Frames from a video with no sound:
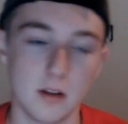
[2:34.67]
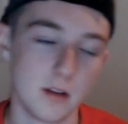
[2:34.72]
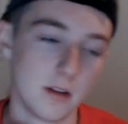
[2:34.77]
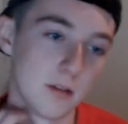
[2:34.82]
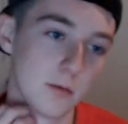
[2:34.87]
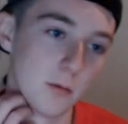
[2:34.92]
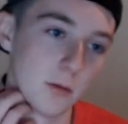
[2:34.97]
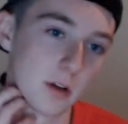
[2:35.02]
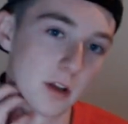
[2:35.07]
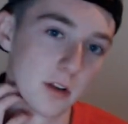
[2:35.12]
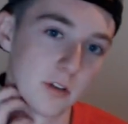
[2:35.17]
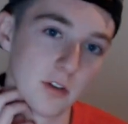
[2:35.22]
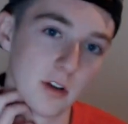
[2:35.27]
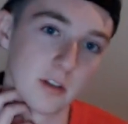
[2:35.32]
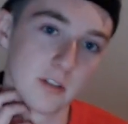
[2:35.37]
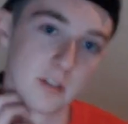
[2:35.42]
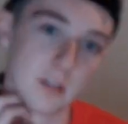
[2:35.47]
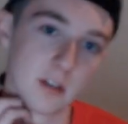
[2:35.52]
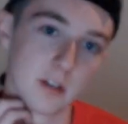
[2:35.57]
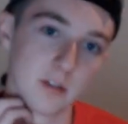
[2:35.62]
We'll catch you guys in the
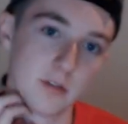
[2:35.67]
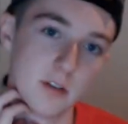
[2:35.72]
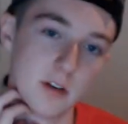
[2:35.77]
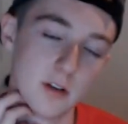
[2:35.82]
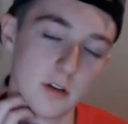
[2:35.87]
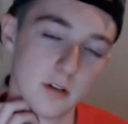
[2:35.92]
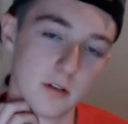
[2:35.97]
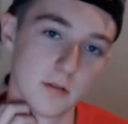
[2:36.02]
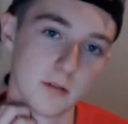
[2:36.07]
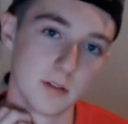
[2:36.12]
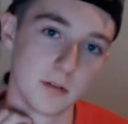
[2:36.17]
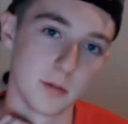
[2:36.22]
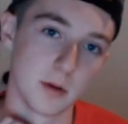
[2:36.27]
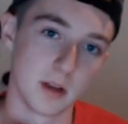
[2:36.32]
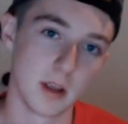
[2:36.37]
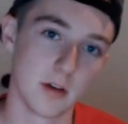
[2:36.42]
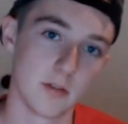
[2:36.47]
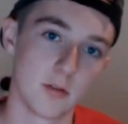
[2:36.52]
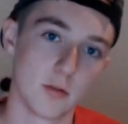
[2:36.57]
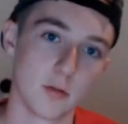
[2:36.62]
next video. It's been Gavin
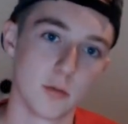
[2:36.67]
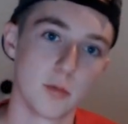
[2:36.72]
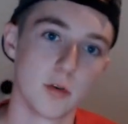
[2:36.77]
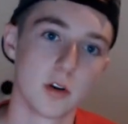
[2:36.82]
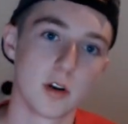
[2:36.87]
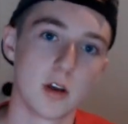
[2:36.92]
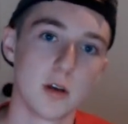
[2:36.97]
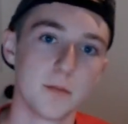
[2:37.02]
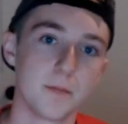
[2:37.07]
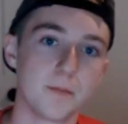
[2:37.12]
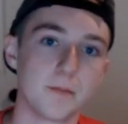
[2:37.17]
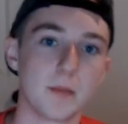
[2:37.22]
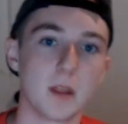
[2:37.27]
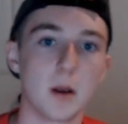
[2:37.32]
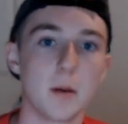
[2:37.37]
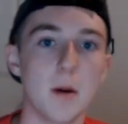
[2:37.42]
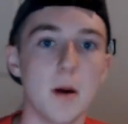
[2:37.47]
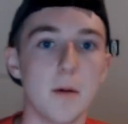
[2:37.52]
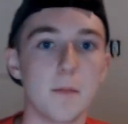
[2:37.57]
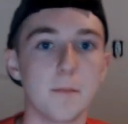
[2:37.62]
or Born Hype, and I'm
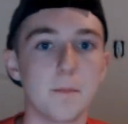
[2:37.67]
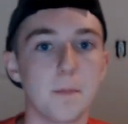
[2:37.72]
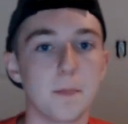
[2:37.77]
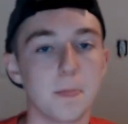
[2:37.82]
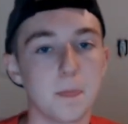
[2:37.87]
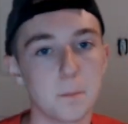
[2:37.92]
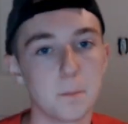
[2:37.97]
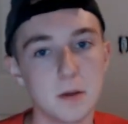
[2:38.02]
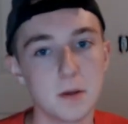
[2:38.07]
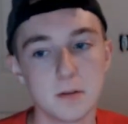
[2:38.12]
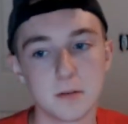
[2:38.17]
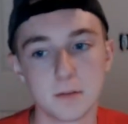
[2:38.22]
out. Peace.